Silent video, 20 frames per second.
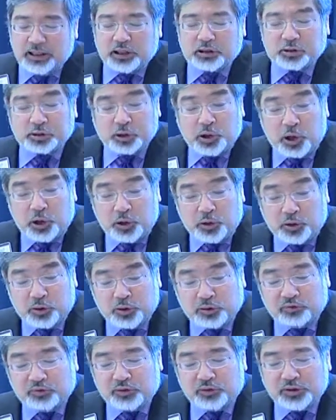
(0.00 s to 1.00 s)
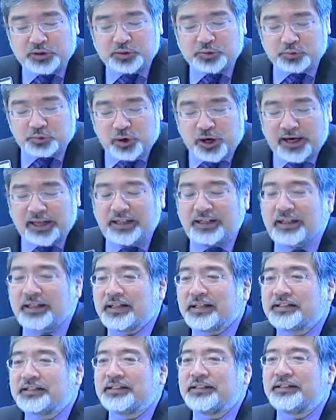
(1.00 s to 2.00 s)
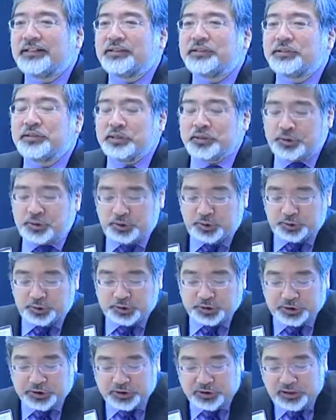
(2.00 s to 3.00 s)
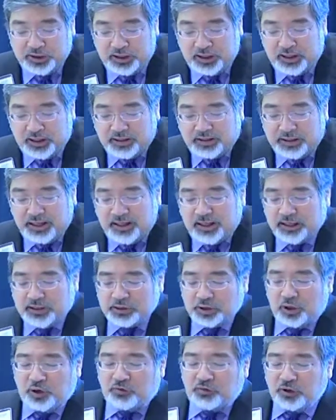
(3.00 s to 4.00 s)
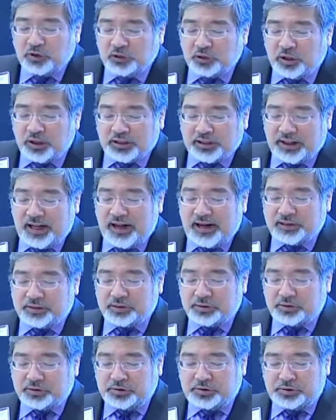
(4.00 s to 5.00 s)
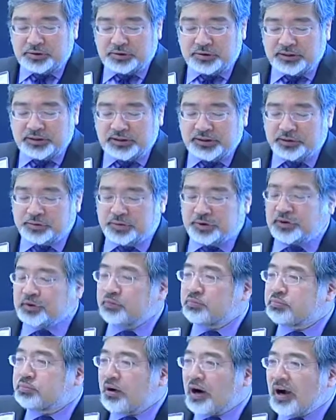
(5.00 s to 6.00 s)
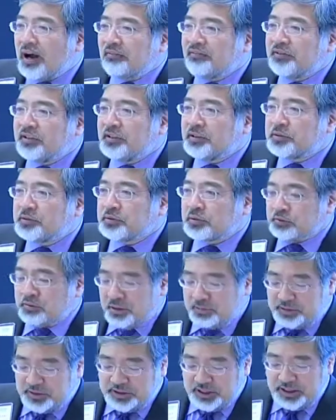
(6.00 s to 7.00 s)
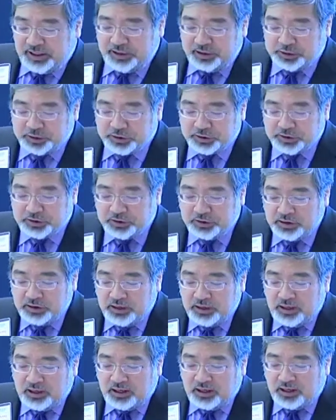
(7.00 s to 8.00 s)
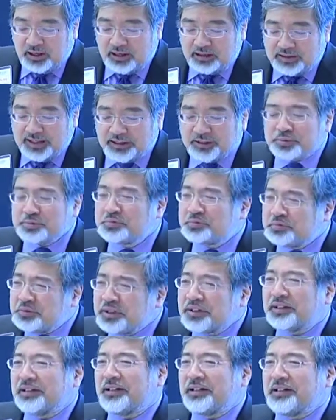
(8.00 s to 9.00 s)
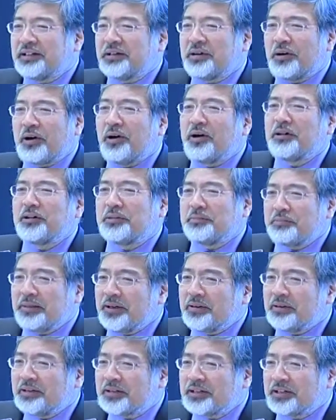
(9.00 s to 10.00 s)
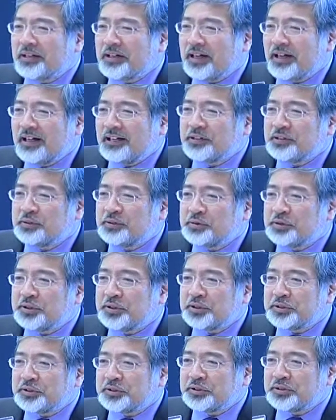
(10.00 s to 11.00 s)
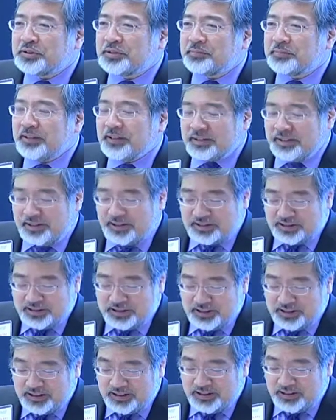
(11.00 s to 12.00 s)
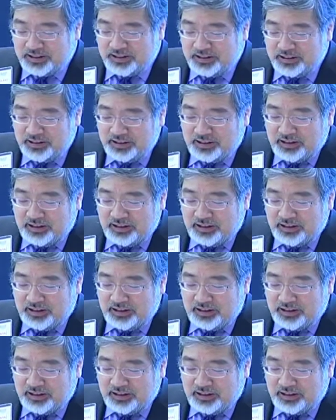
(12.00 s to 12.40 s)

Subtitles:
alone for what's right against an institution that has overlooked that due to its interest of profit or reputation, that's really an all-American kind of tradition, something that